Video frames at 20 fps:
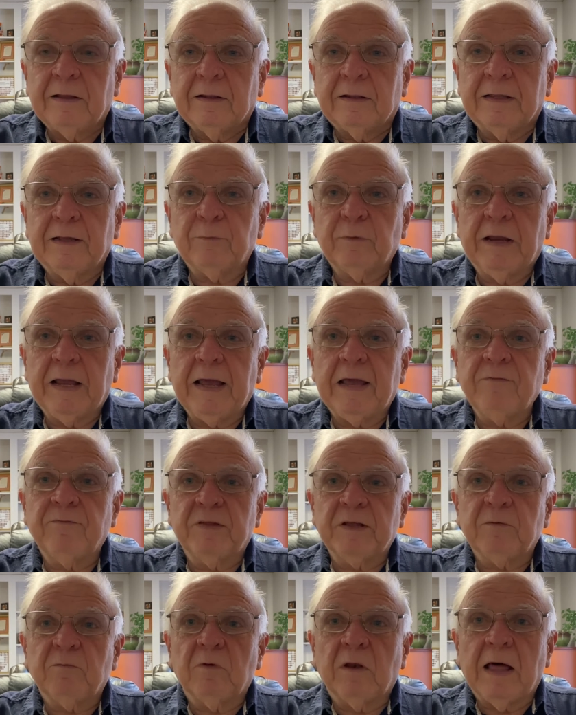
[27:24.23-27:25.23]
it gave
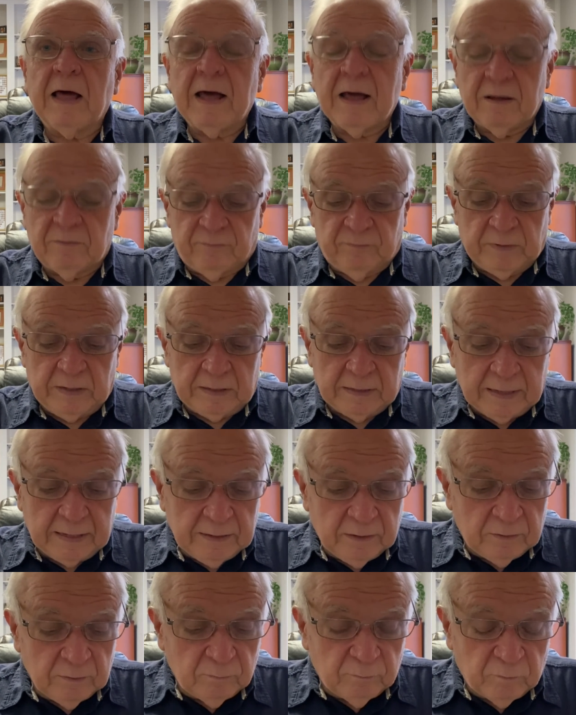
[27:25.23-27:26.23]
them life that they
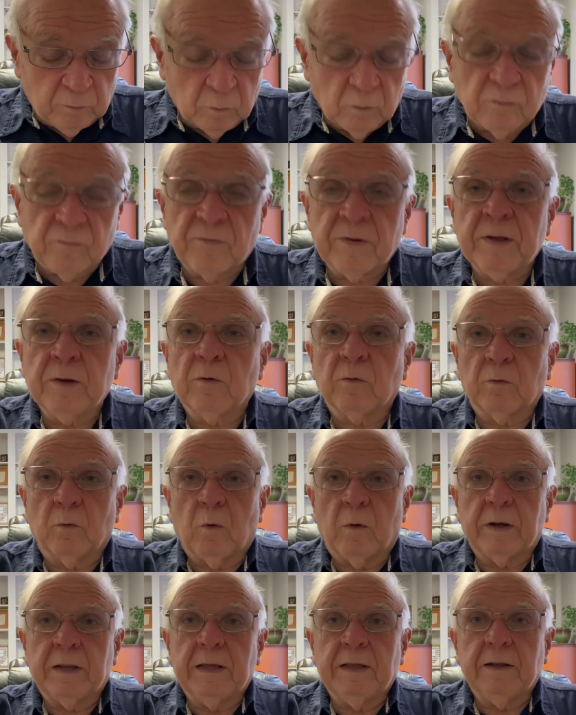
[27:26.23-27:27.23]
could fulfill
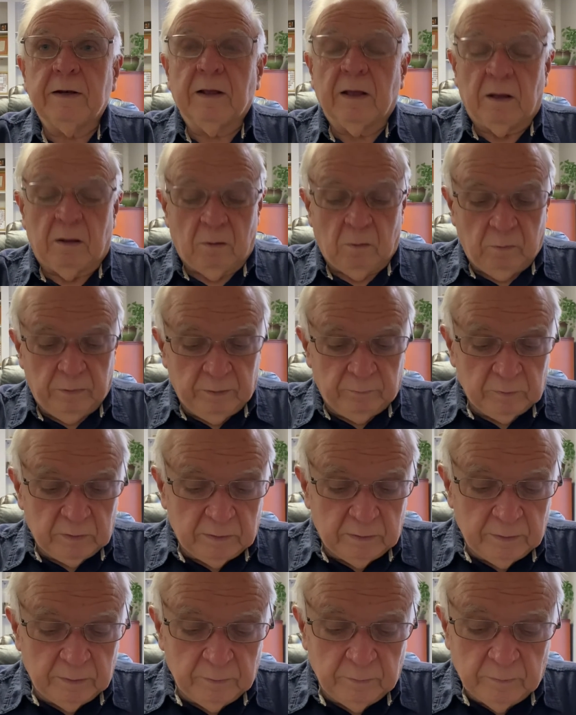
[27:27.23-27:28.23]
what he had called them to
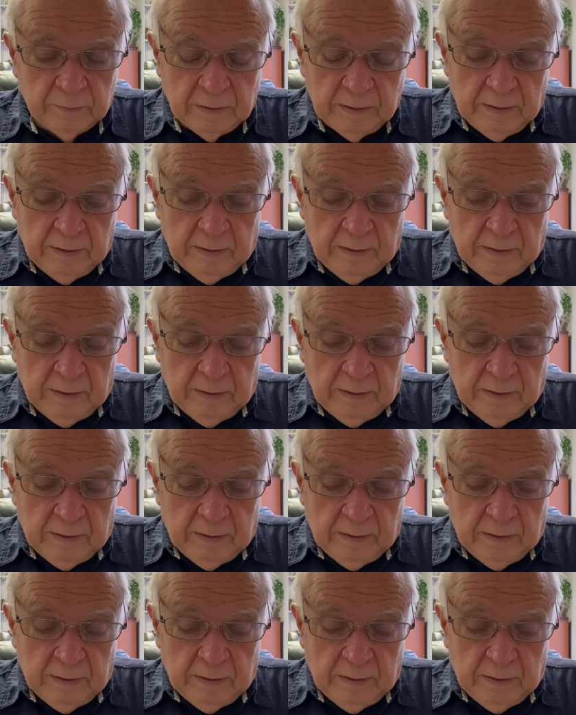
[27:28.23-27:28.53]
do.